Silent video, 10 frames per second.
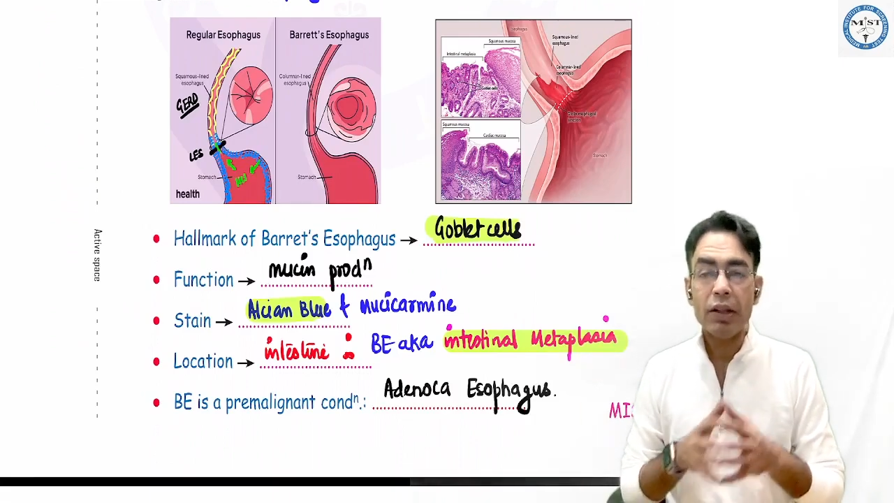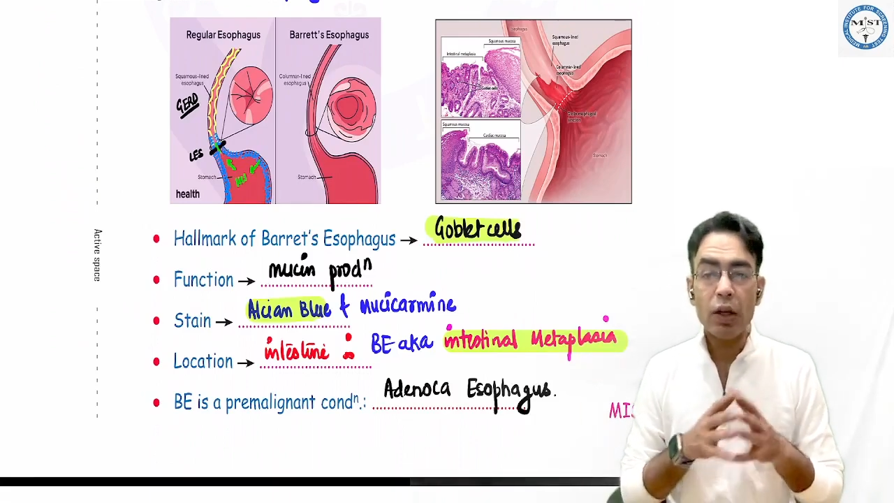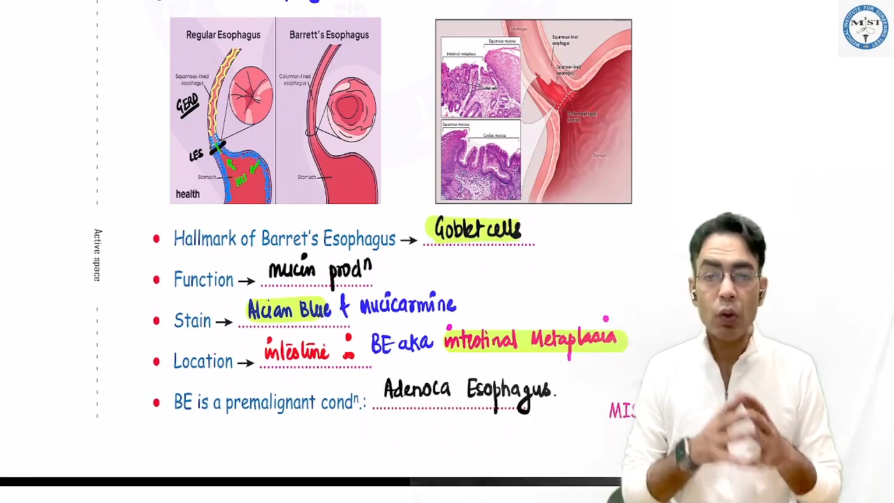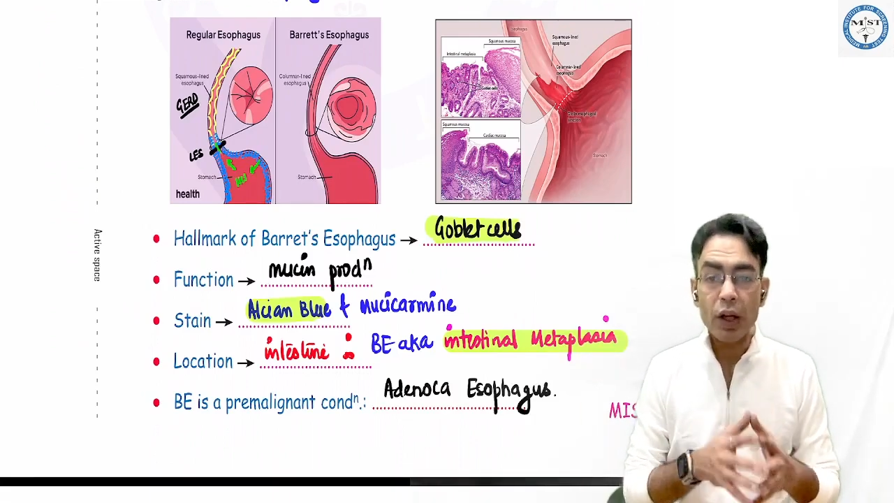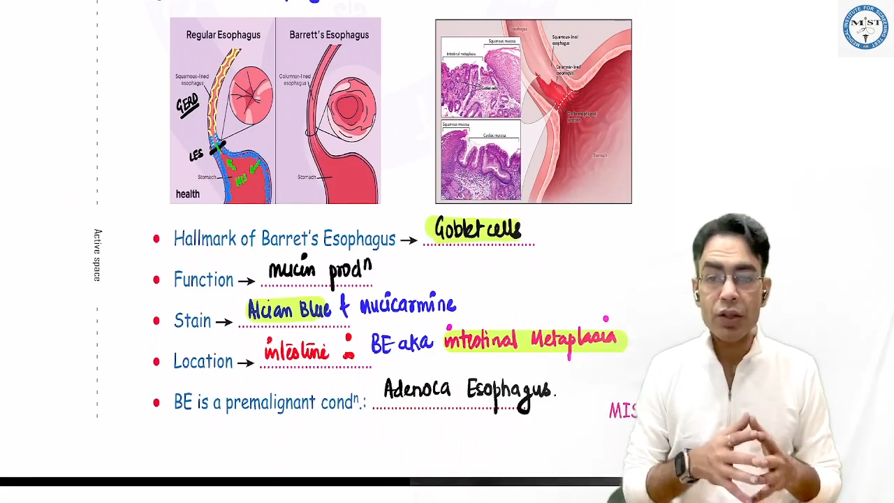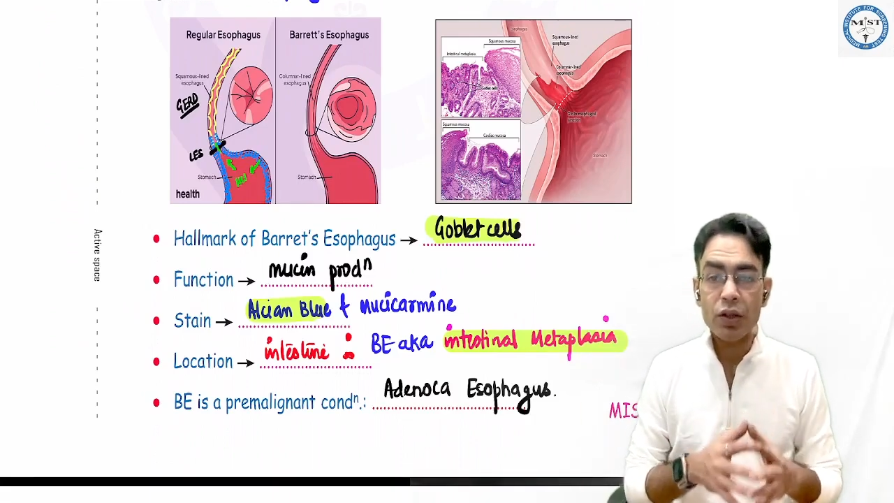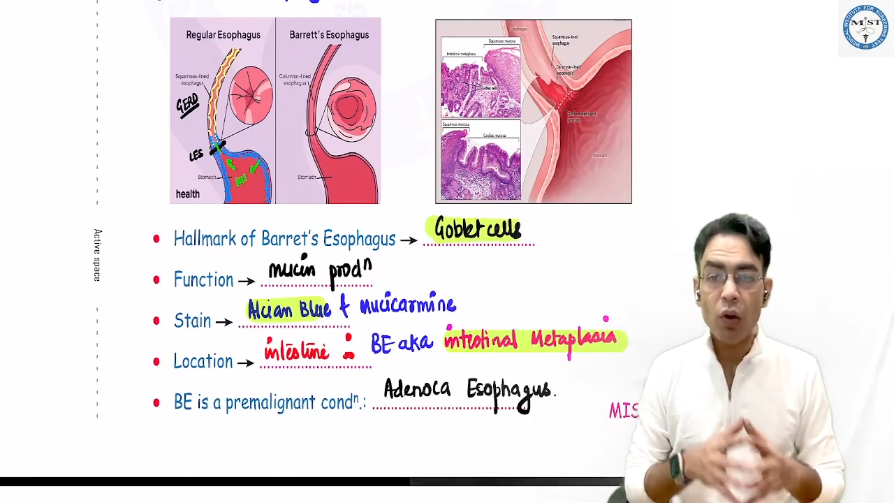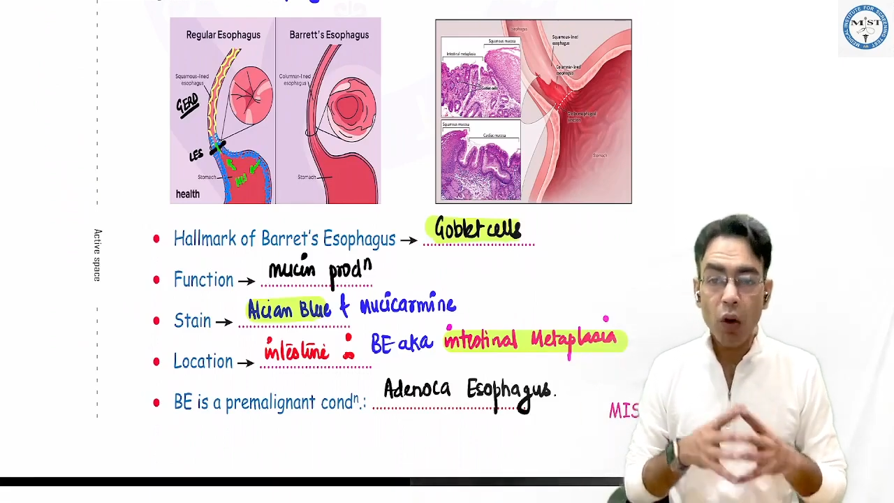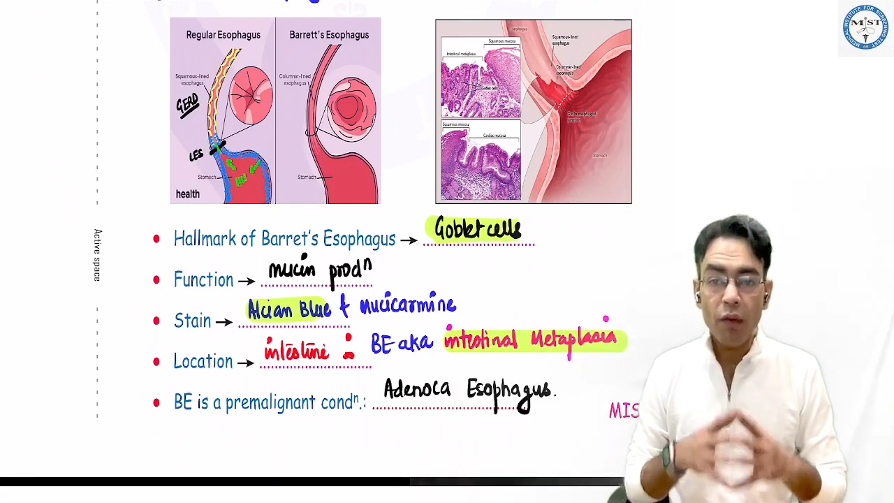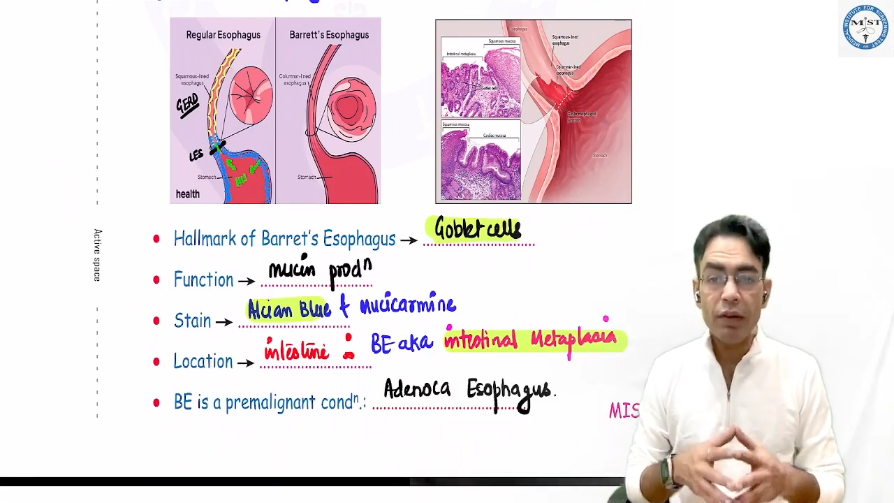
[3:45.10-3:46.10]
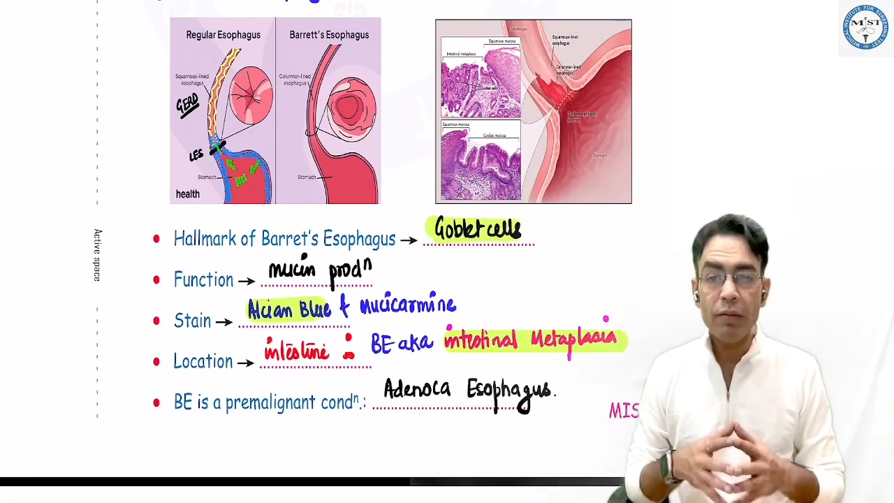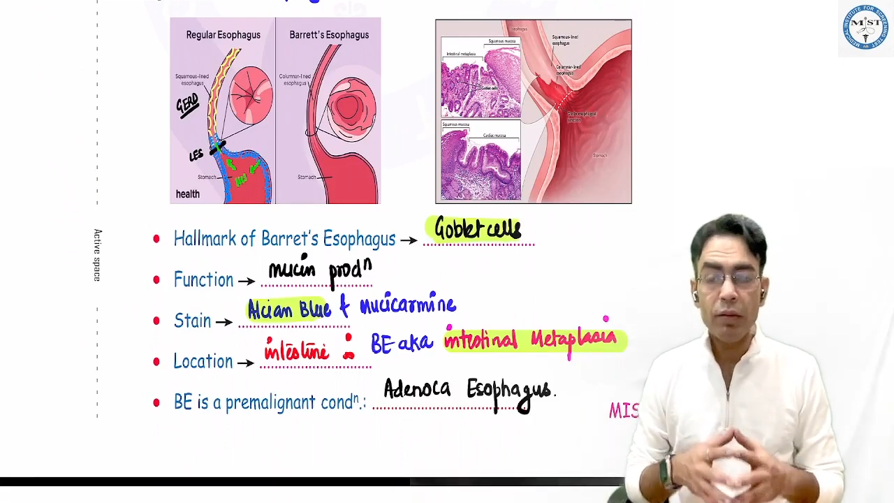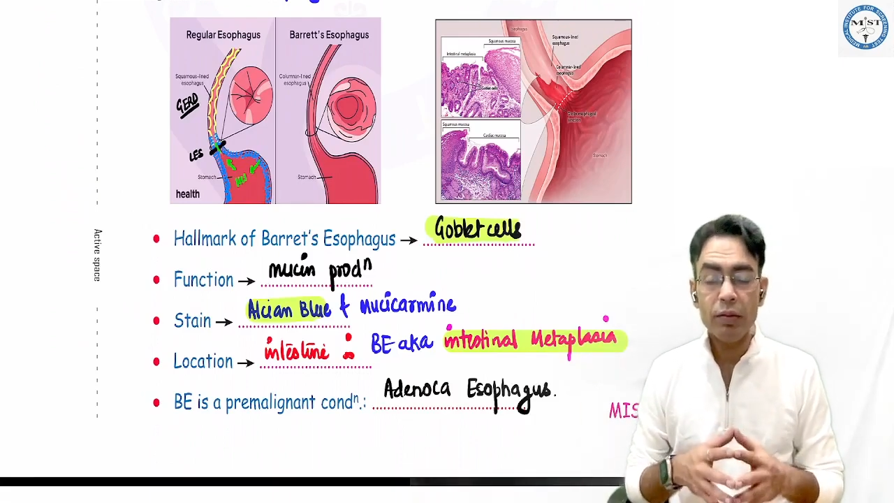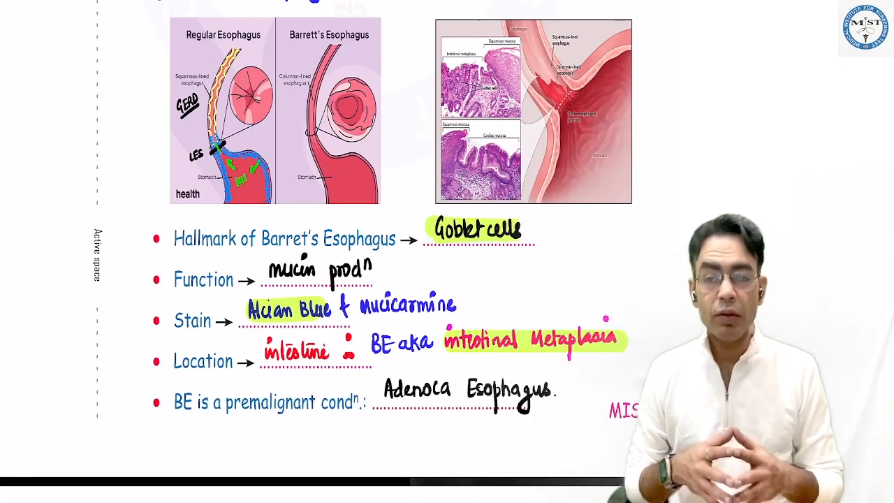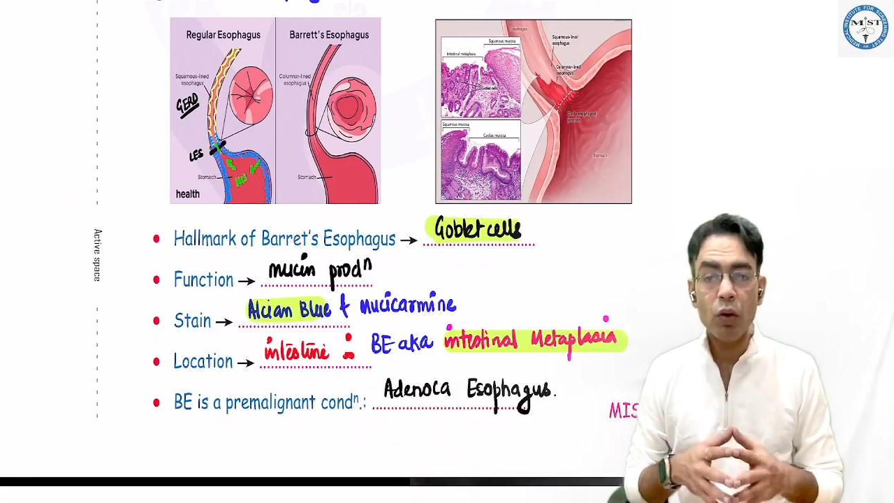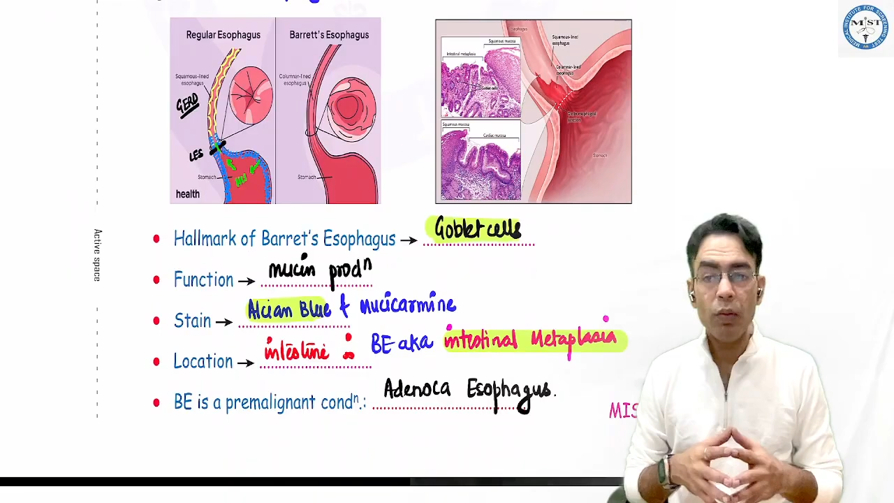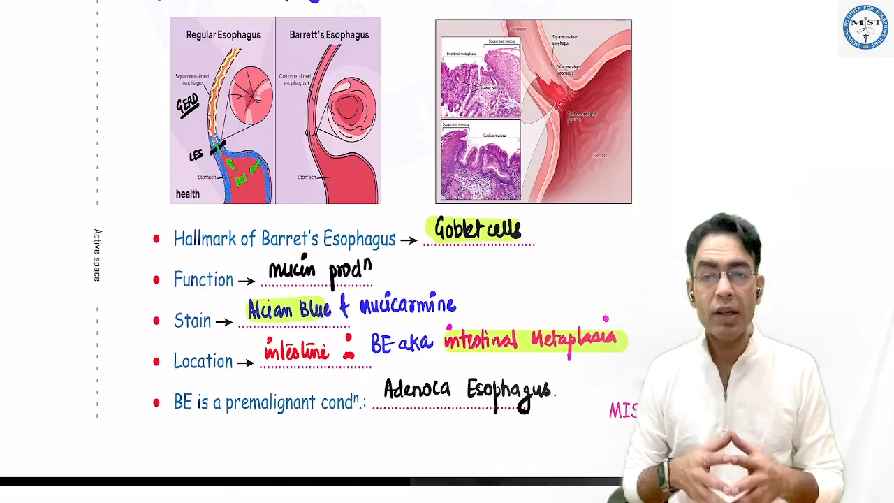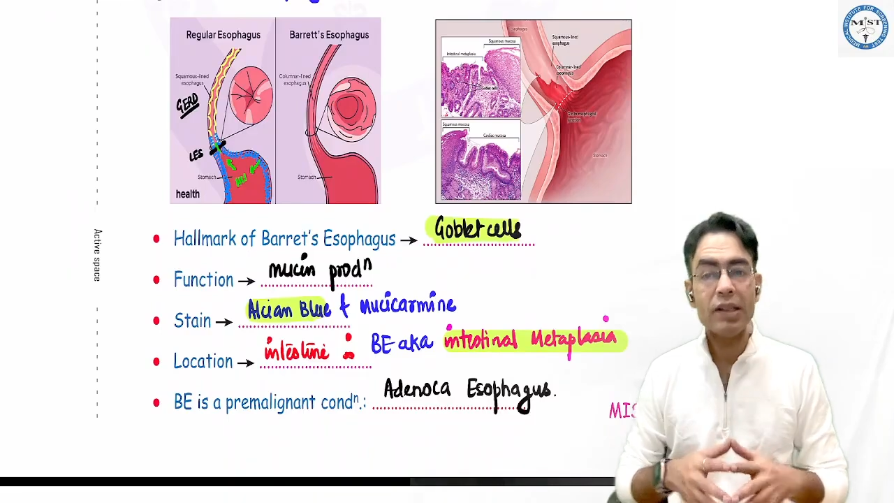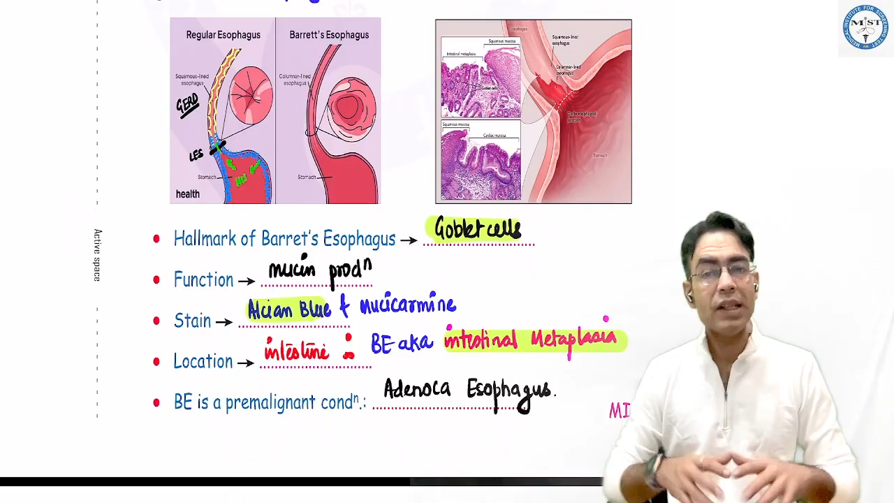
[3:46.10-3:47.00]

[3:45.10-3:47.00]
The location of the goblet